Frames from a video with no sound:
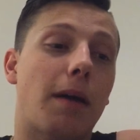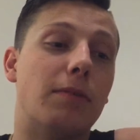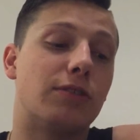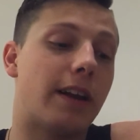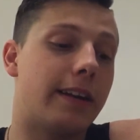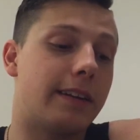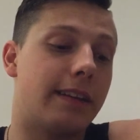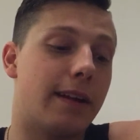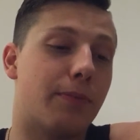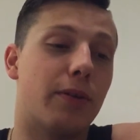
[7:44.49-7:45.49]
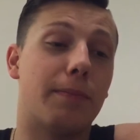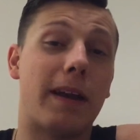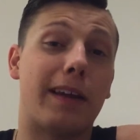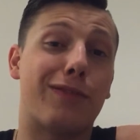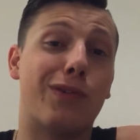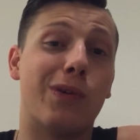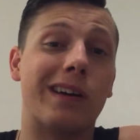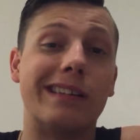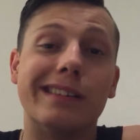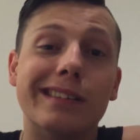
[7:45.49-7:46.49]
I'm gonna try to get to the airport by like
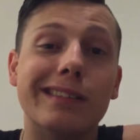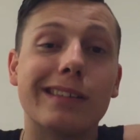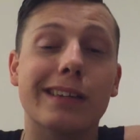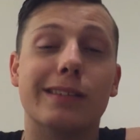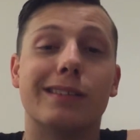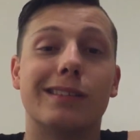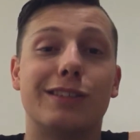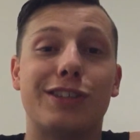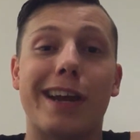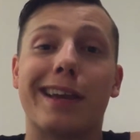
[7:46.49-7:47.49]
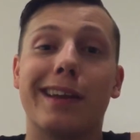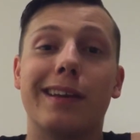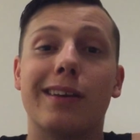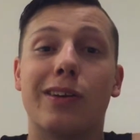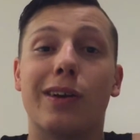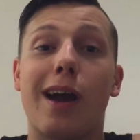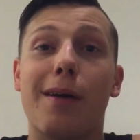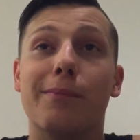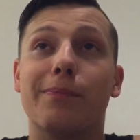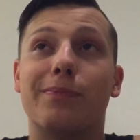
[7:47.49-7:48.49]
four because check in or
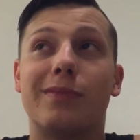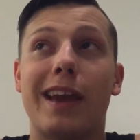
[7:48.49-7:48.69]
um,